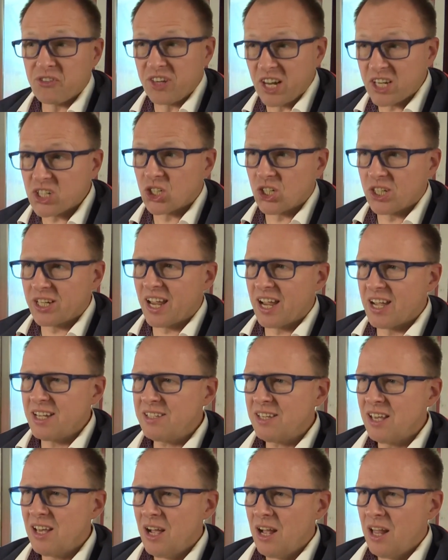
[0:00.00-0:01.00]
natural
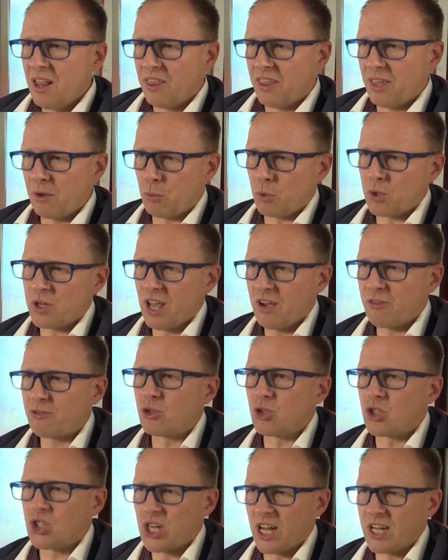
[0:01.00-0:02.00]
gas. They would
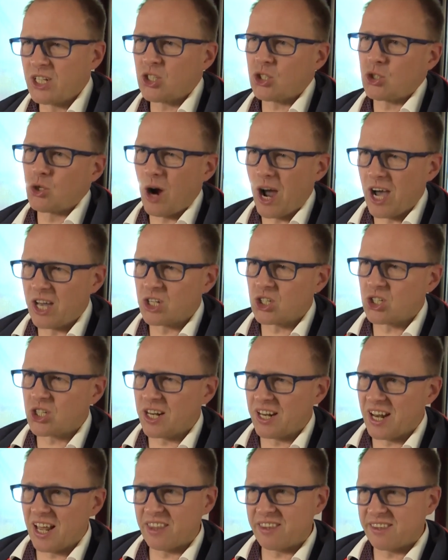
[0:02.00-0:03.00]
have to change to
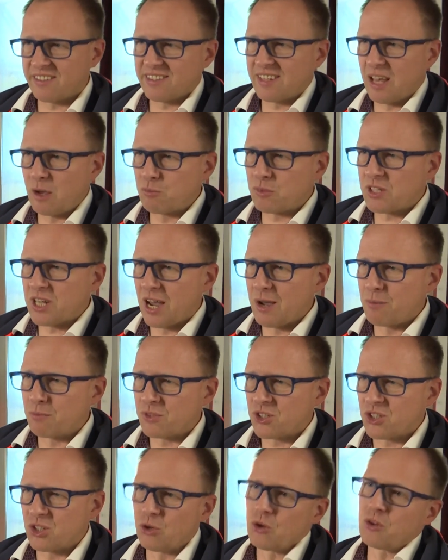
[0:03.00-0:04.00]
hydrogen at the same
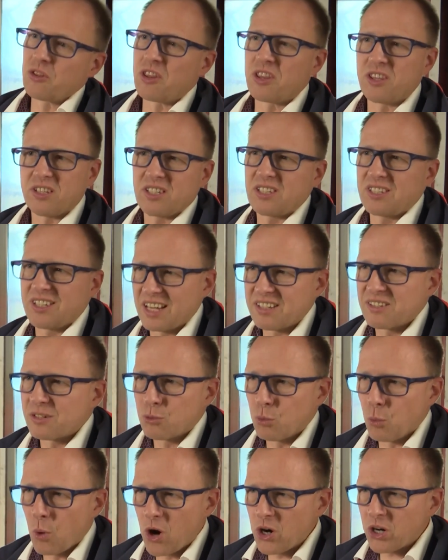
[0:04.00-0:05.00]
time. So this
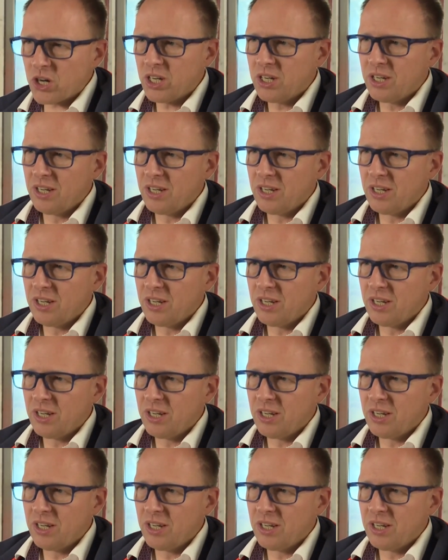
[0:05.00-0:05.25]
doesn't work,